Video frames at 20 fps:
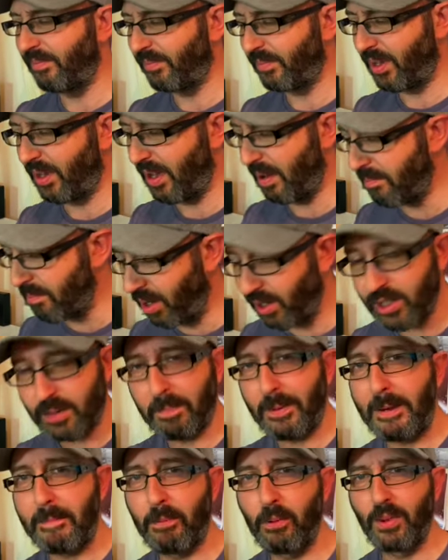amongst
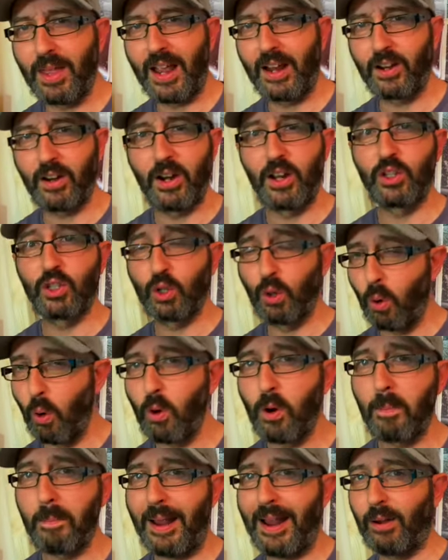people that are going to
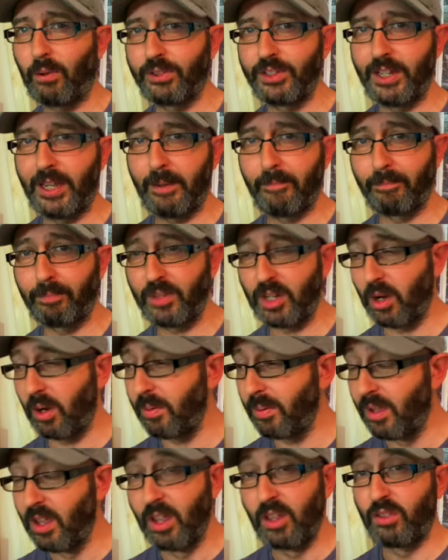talk about it. You
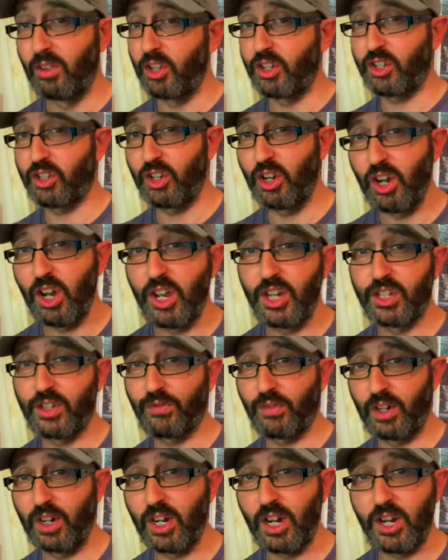know, the snurds,
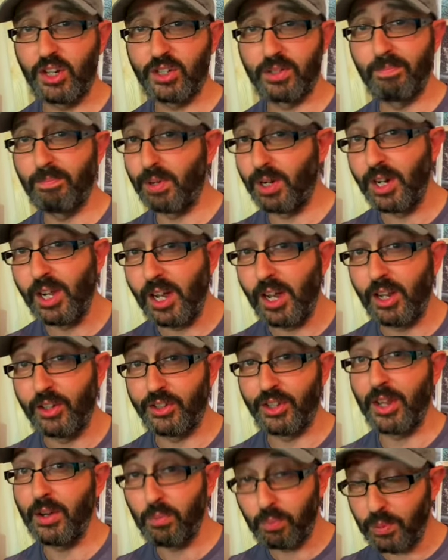fnerds and
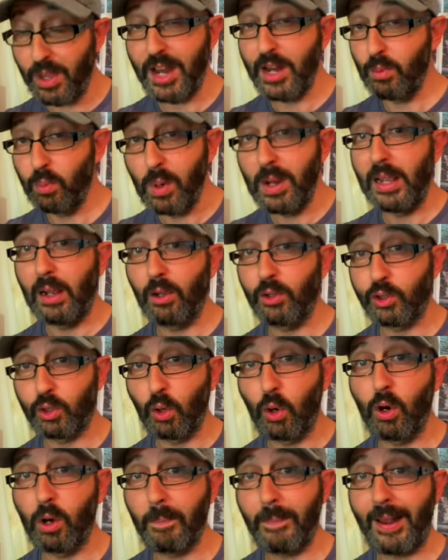benerds. They will
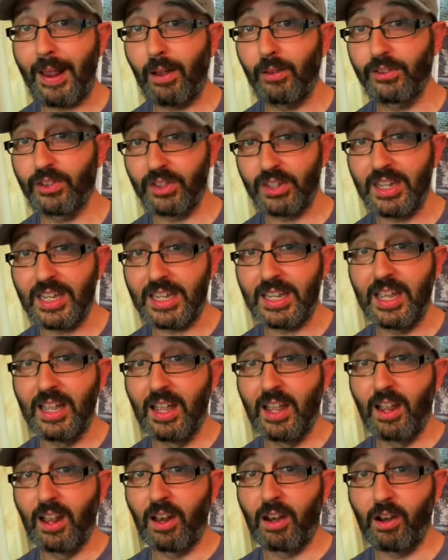talk about the
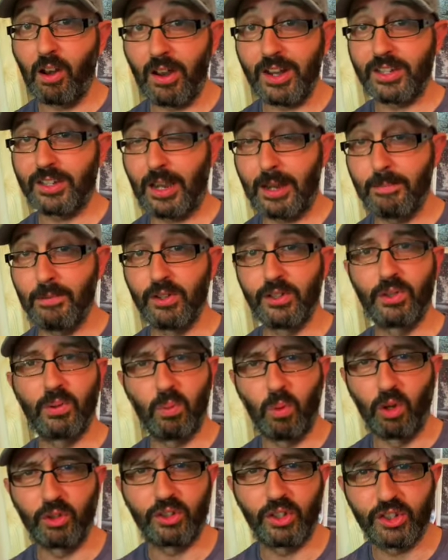lightsabers.
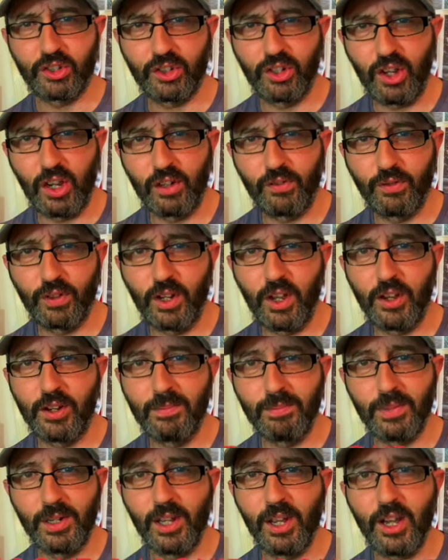What's a snurd, fnerd
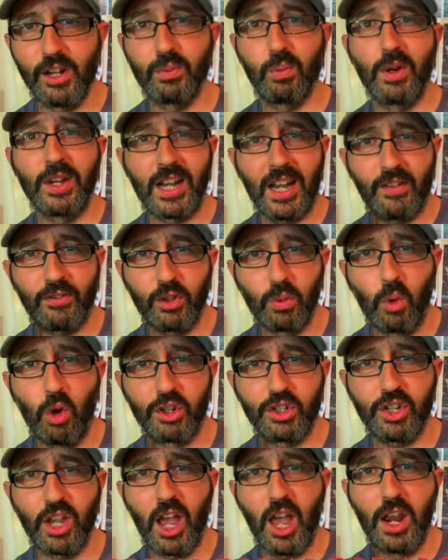and benerd? Well, you'll have to
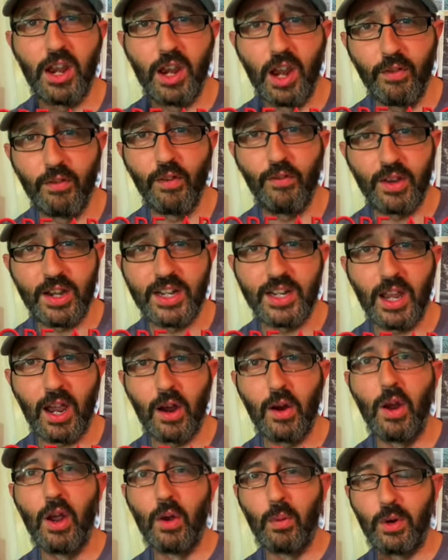watch another
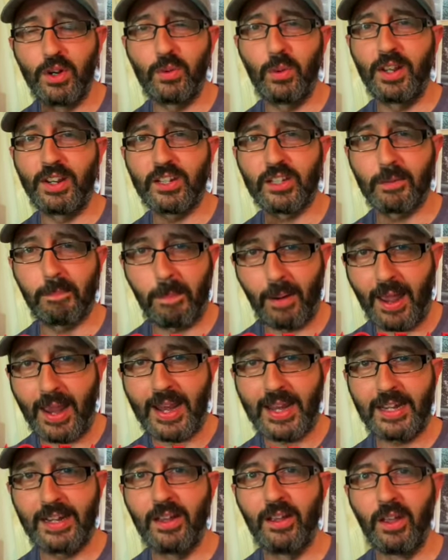video which will
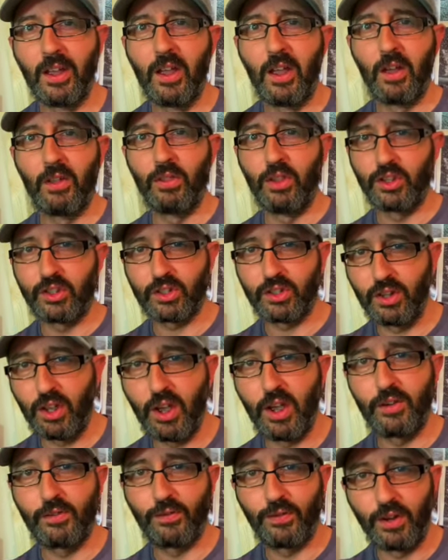explain the
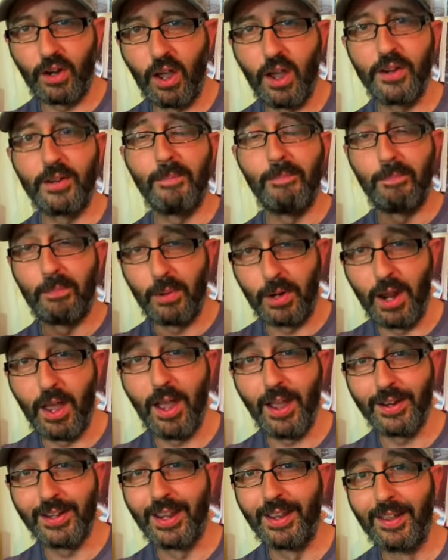snurd, fnerd and
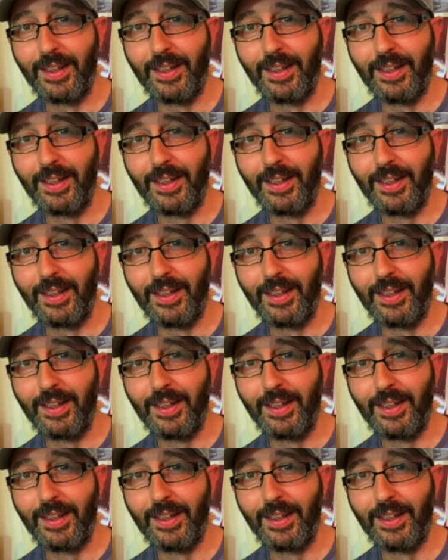benerd